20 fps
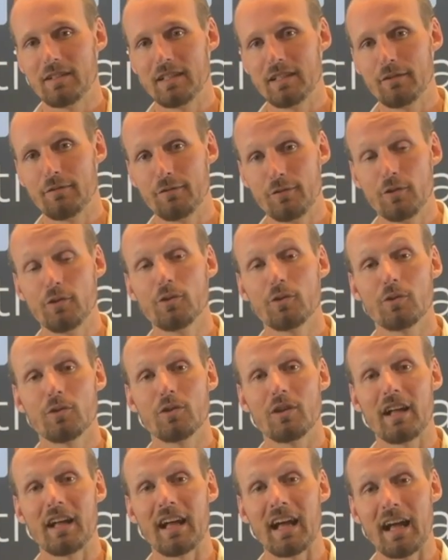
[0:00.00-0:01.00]
if
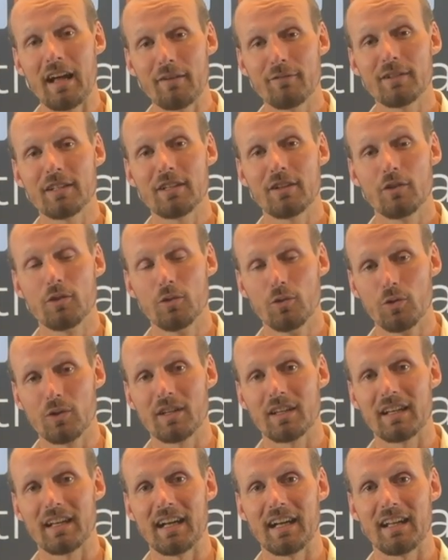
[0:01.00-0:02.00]
you're having a
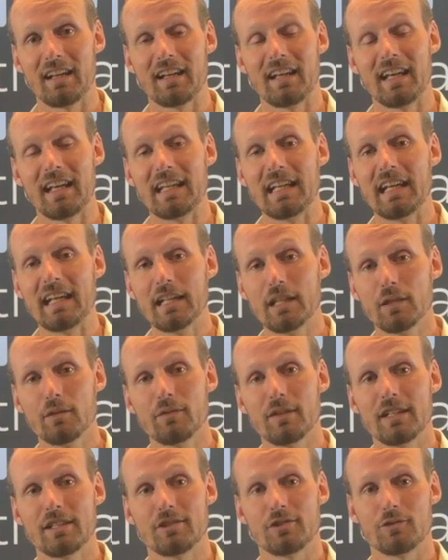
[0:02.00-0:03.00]
look at an
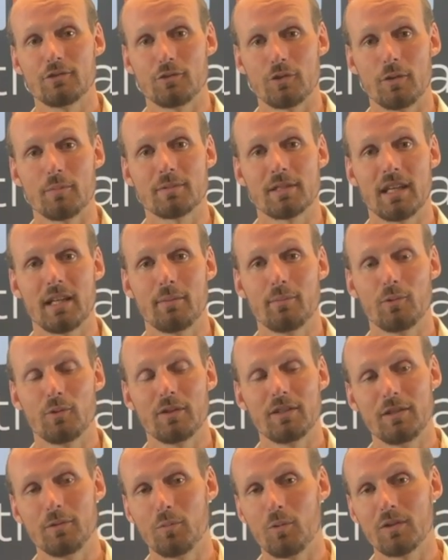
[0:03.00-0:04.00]
elevation drop
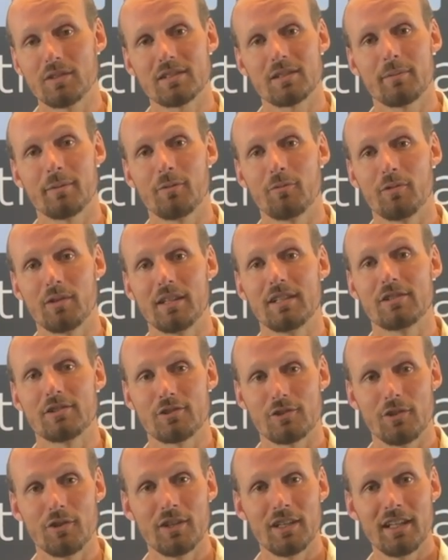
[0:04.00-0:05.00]
table and you want something really
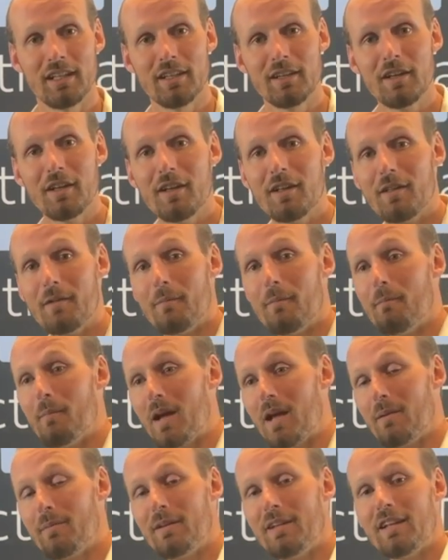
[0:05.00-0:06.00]
sturdy,
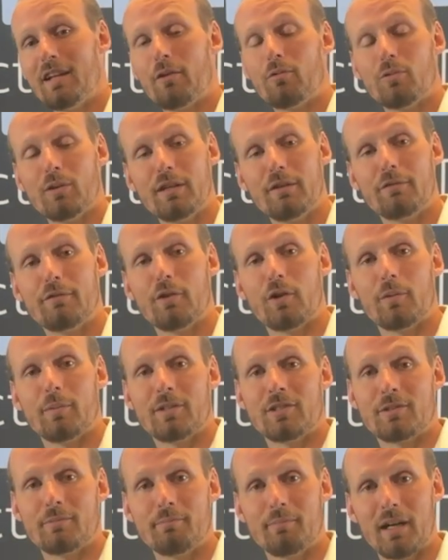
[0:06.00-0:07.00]
maybe a
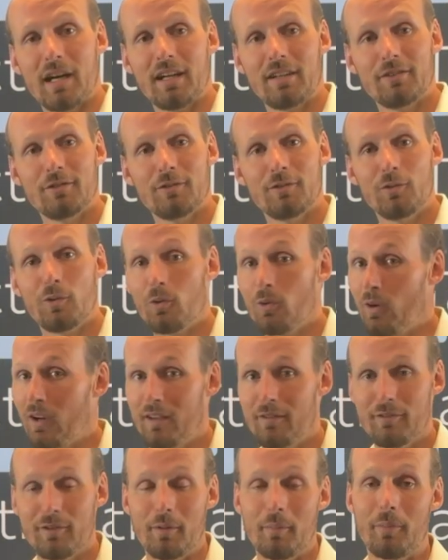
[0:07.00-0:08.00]
refurbished Martin or
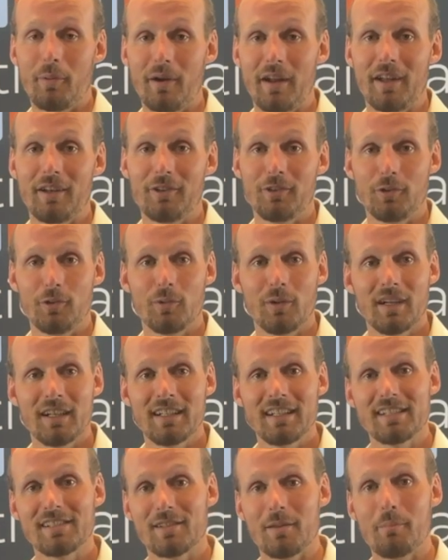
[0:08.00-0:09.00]
even a brand new
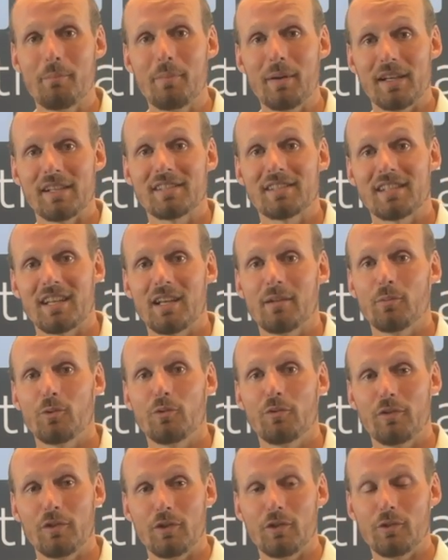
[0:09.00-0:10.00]
one is the best
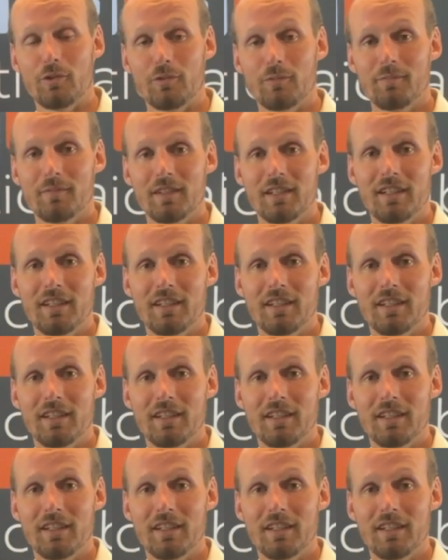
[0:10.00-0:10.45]
table for you.